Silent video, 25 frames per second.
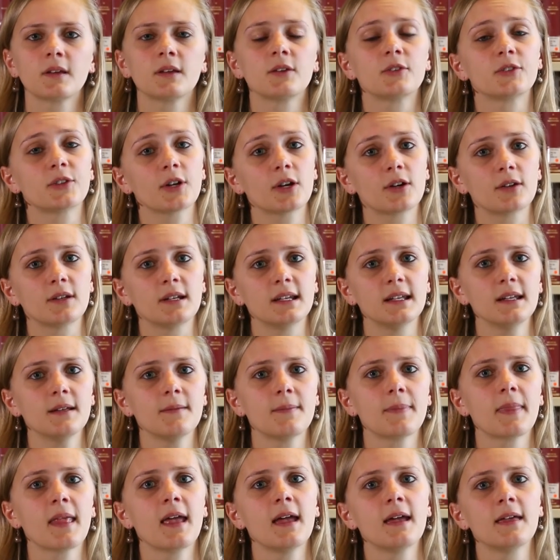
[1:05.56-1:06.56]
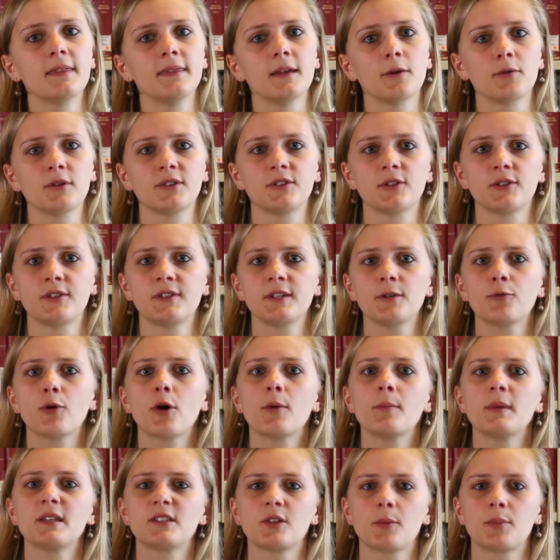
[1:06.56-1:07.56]
Secondly, there is the
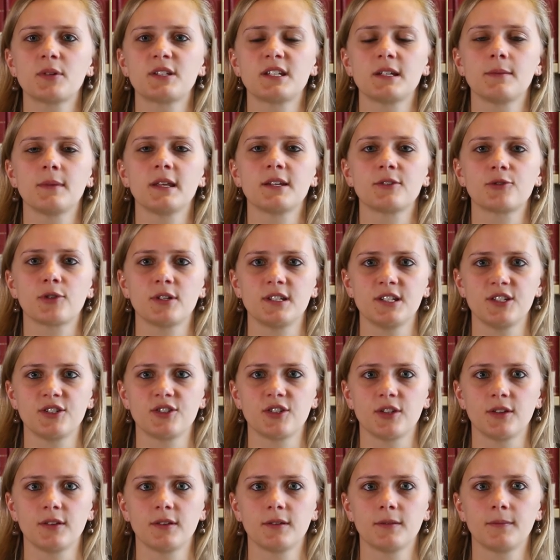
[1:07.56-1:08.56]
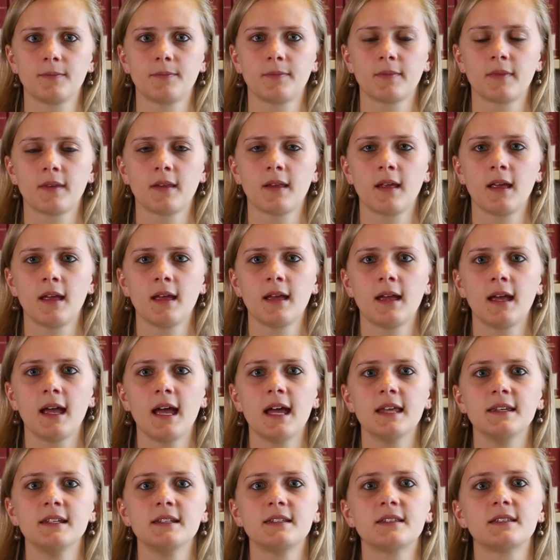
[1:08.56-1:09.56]
Syro-Mesopotamian tradition,
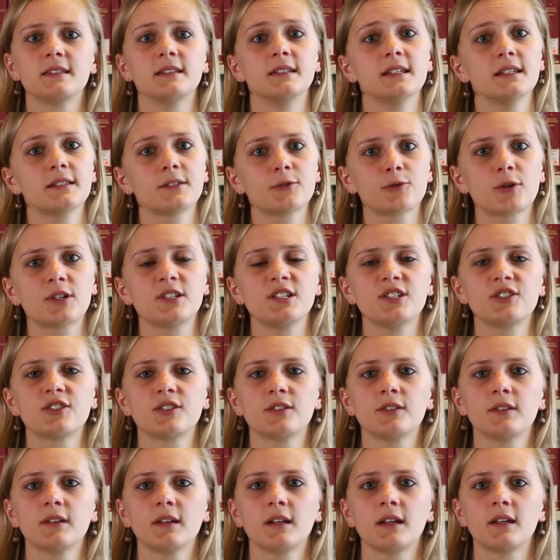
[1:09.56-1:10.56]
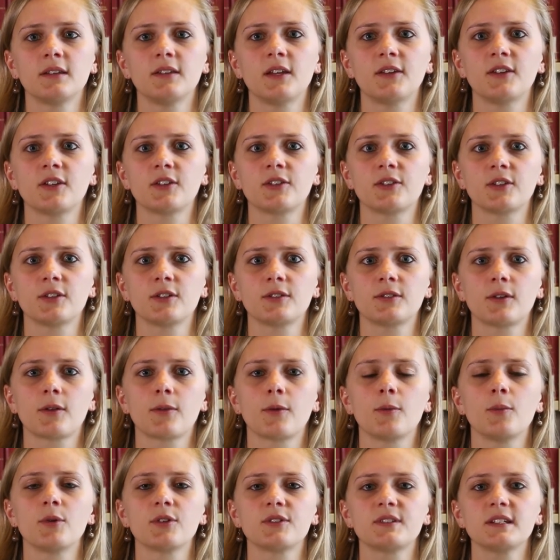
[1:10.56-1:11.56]
and it's this tradition that exerts
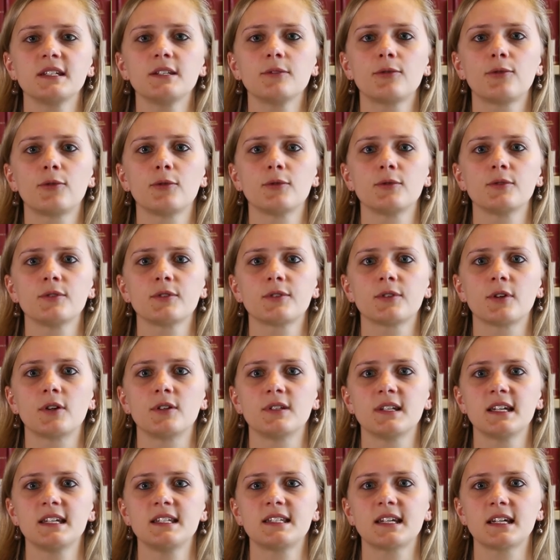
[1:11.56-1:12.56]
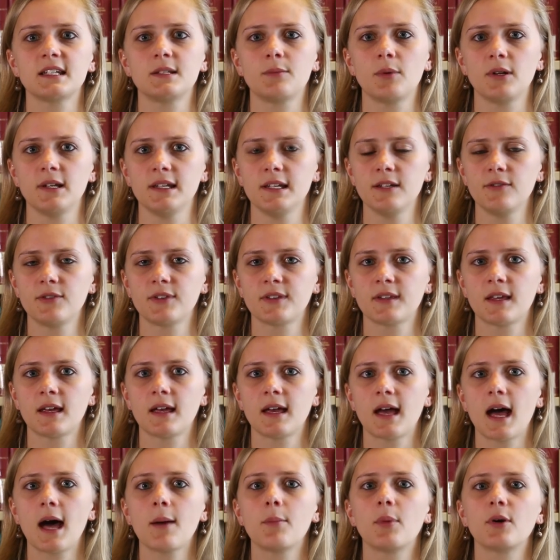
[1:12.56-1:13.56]
the most influence on Hittite beliefs
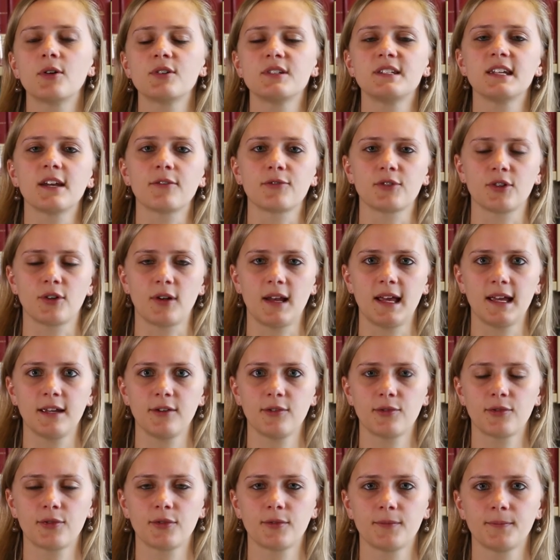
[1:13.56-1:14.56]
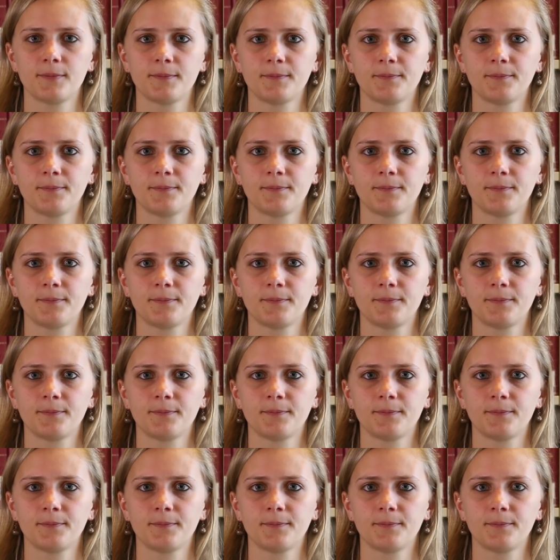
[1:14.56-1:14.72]
about the afterlife.